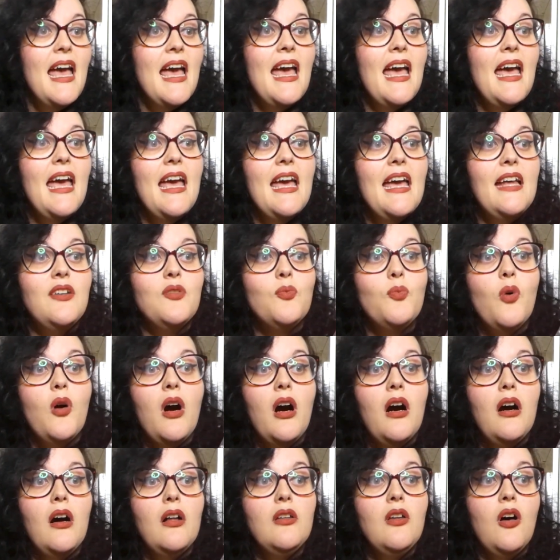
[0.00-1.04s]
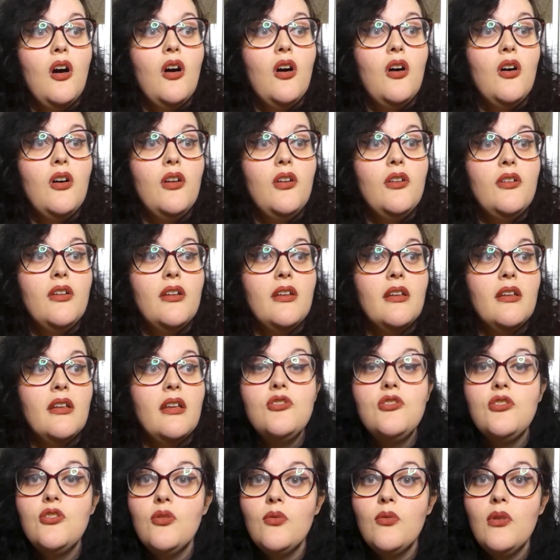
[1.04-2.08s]
And while on
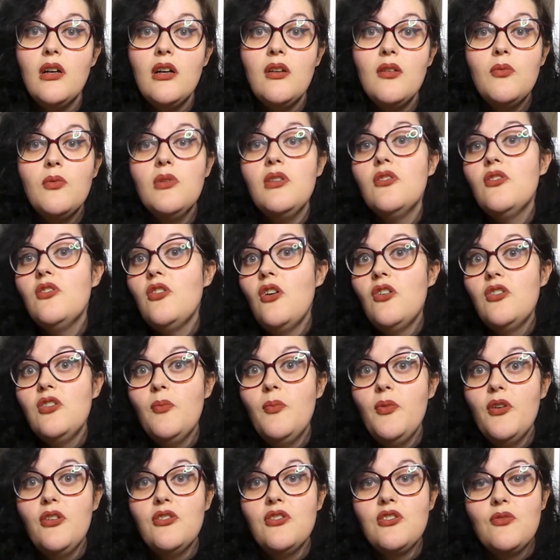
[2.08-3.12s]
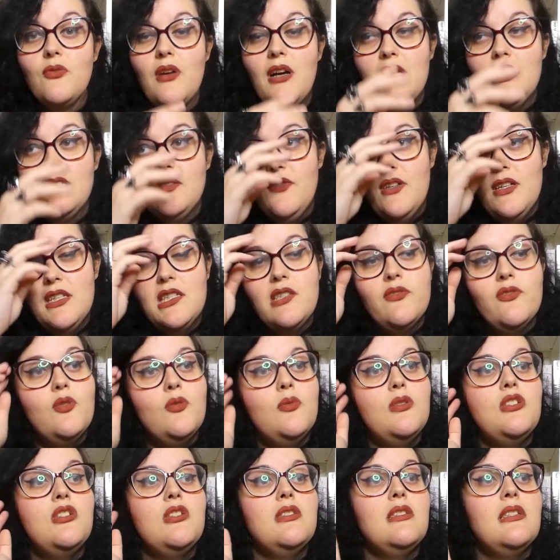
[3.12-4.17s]
tour on the Burn to Rise festival,
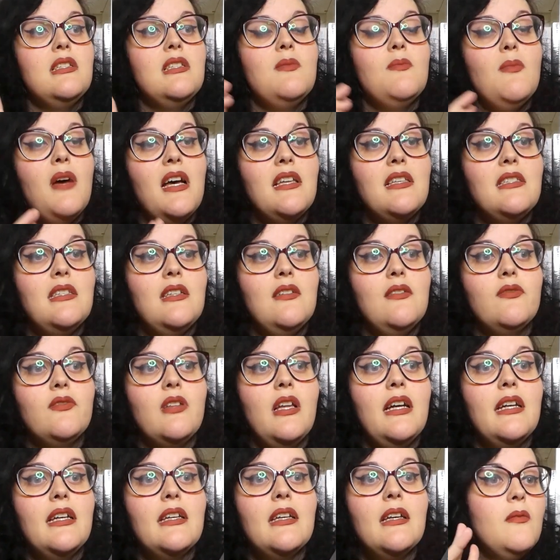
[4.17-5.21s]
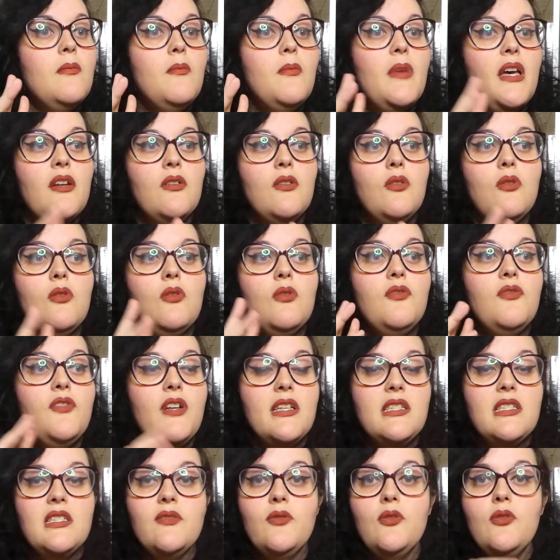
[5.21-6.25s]
which is this massive like metal
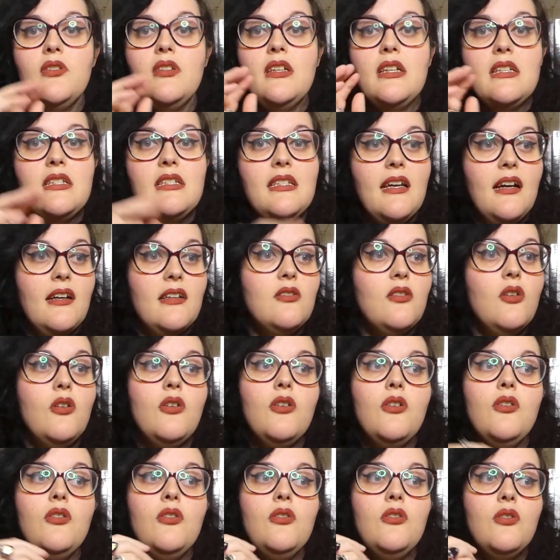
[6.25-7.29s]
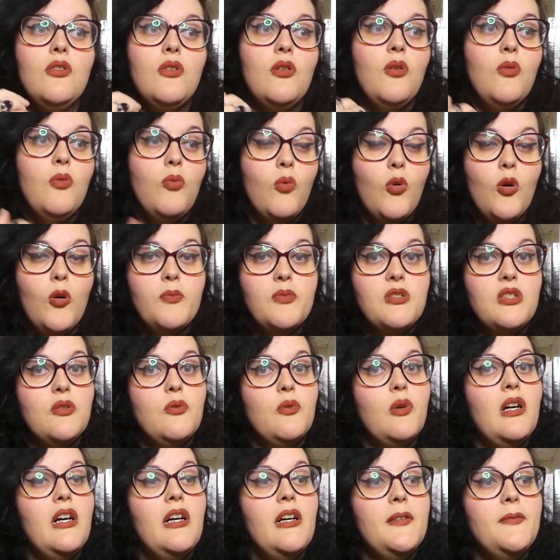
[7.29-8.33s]
festival, think Download, Warped
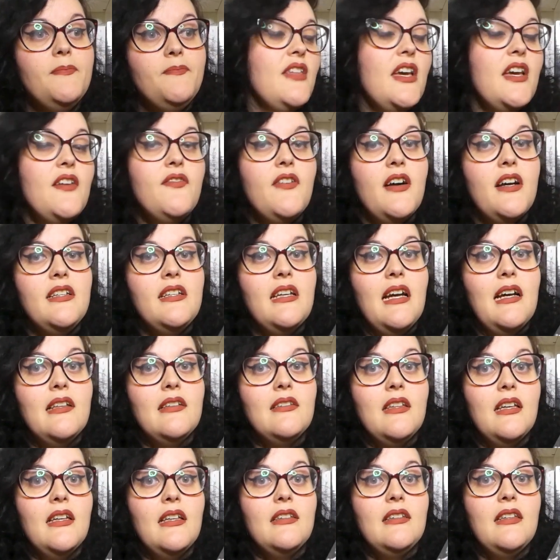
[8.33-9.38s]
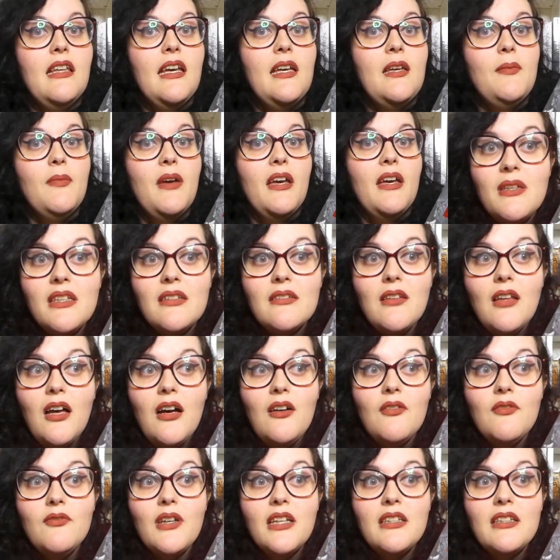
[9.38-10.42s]
Tour, they find out that they may be in
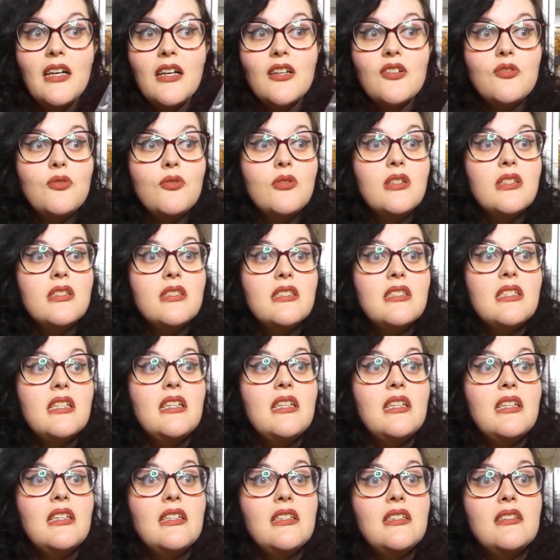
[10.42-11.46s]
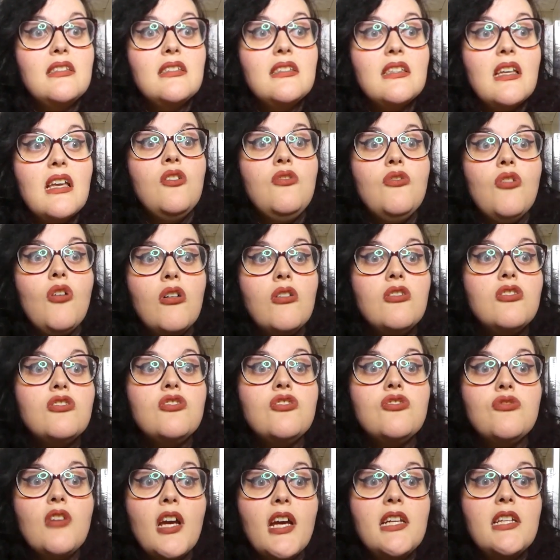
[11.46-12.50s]
love and that Chris is not as
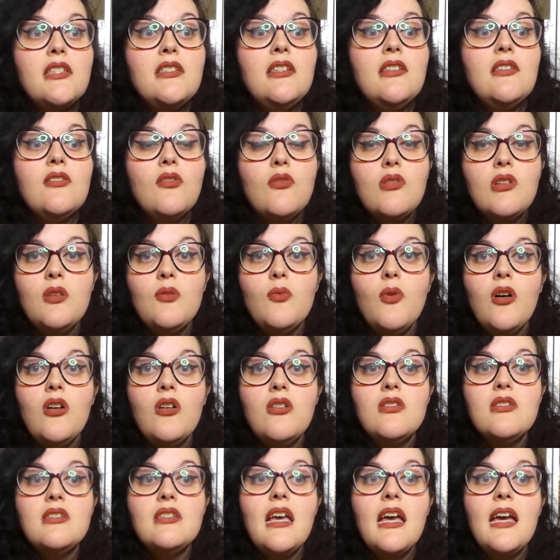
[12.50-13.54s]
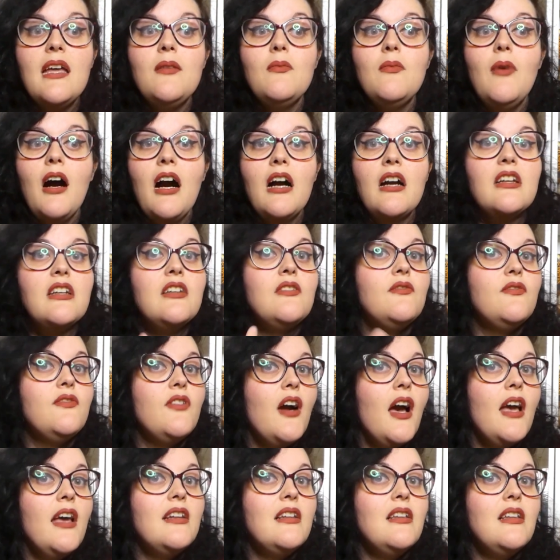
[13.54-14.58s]
straight as he thought he was, and Mark can
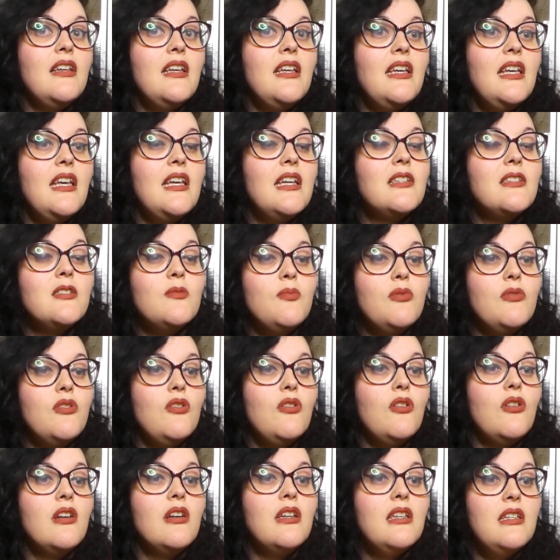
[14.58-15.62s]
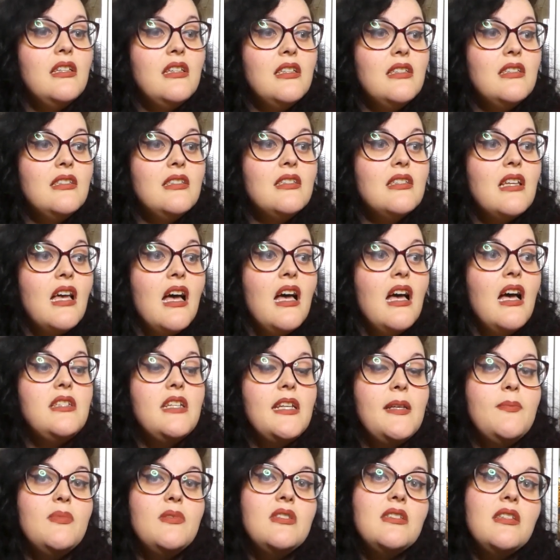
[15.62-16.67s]
finally explore his
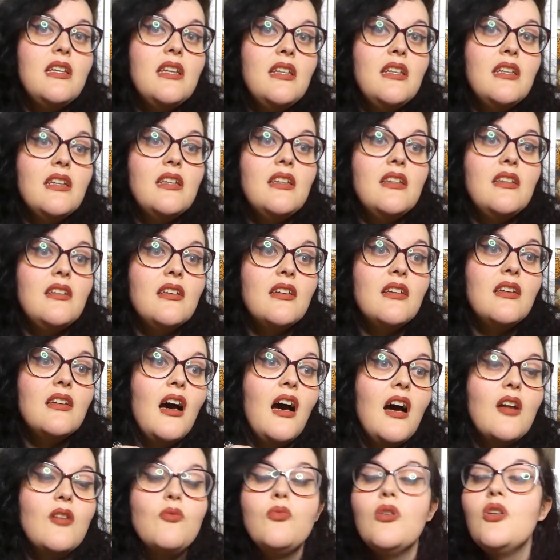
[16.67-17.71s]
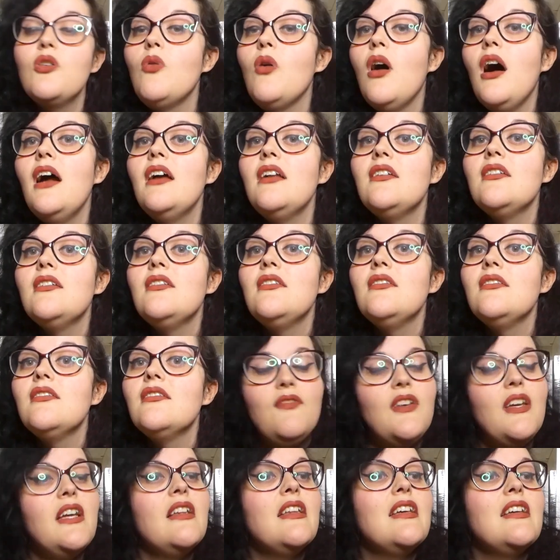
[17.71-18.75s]
deep-seated, unrequited
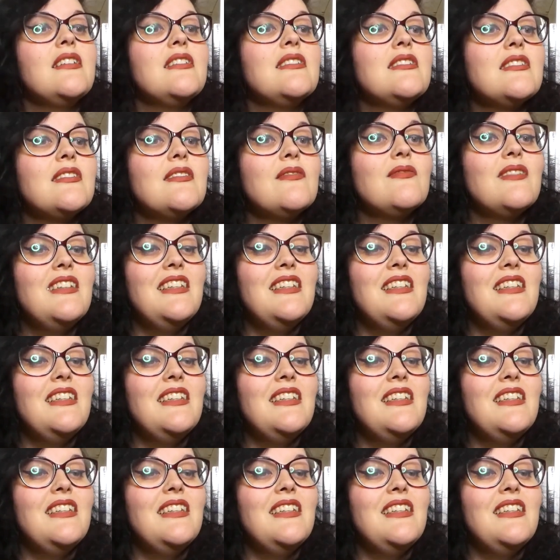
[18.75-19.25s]
feelings.